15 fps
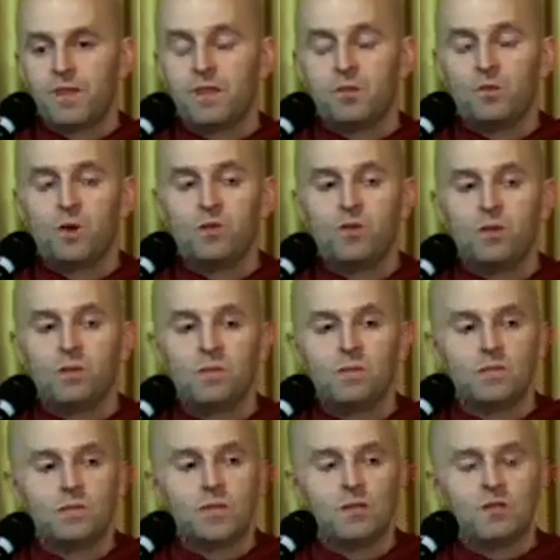And the river,
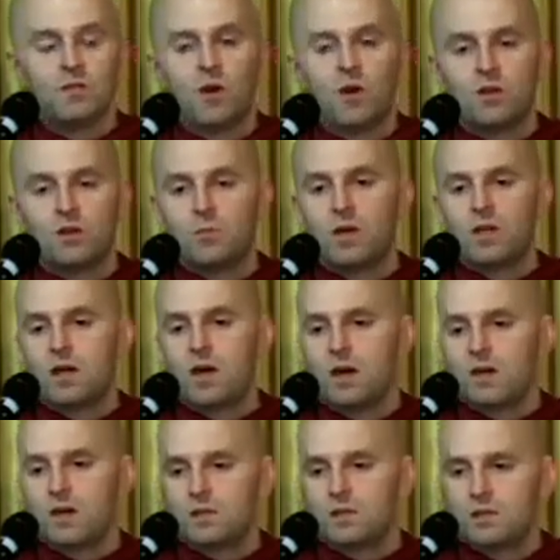it's guarded by
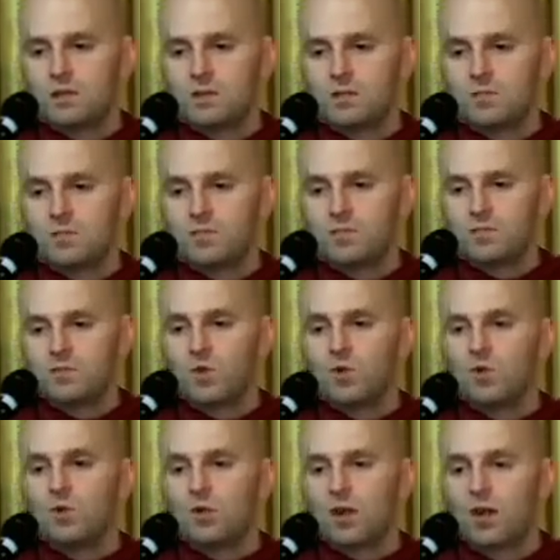nagas,
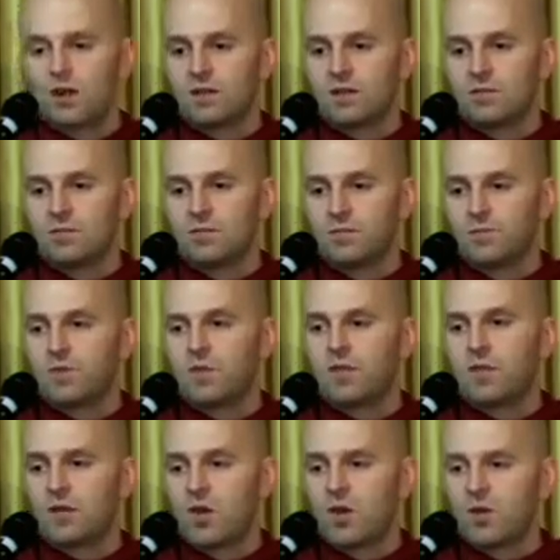so good luck,
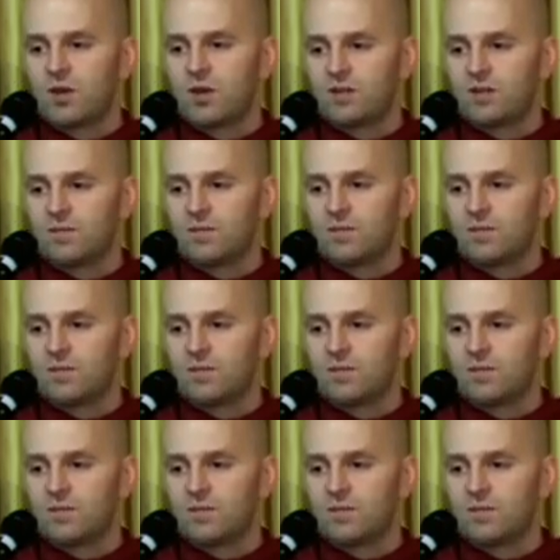get going.